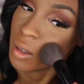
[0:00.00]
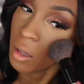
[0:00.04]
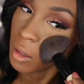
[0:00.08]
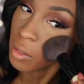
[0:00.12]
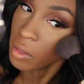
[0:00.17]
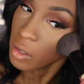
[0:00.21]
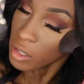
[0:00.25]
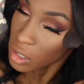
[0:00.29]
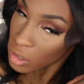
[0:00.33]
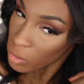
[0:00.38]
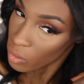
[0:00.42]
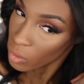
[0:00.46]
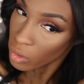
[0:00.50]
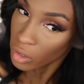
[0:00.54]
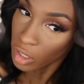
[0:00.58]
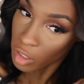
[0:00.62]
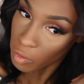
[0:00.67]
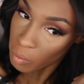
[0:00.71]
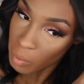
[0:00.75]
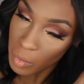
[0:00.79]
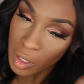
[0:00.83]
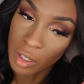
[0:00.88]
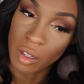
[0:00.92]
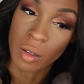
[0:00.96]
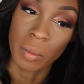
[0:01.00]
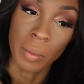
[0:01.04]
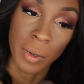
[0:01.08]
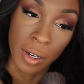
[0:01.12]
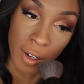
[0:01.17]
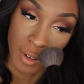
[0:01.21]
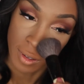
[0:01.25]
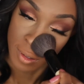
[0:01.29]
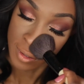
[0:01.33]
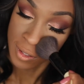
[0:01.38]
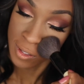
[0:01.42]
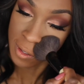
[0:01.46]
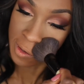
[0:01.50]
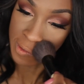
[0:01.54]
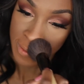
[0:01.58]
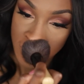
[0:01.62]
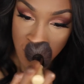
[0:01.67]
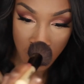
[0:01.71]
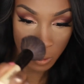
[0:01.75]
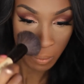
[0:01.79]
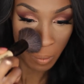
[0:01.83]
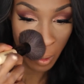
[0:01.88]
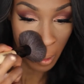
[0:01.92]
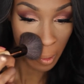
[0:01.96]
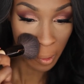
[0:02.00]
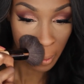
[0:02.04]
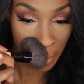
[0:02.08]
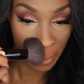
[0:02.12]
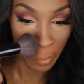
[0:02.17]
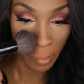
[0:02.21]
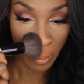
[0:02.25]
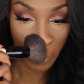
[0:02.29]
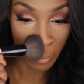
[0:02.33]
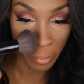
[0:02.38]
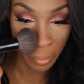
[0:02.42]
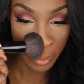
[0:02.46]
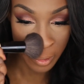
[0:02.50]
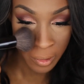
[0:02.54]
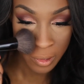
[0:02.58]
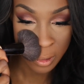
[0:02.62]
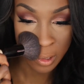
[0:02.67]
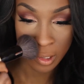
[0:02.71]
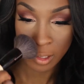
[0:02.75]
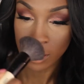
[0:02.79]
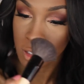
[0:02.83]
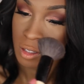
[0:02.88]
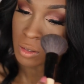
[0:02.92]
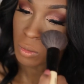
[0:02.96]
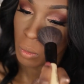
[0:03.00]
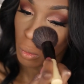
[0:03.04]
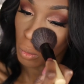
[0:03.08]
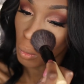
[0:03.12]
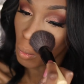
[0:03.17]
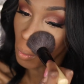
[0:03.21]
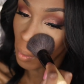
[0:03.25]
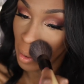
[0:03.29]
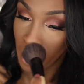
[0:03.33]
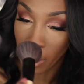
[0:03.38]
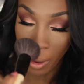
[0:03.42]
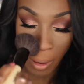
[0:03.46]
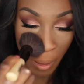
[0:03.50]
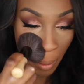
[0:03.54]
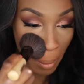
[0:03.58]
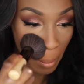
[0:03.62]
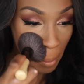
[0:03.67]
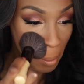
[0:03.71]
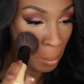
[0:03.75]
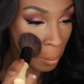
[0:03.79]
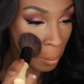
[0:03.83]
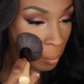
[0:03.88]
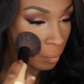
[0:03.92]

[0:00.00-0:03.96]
And this will give me the appearance of smaller pores as well.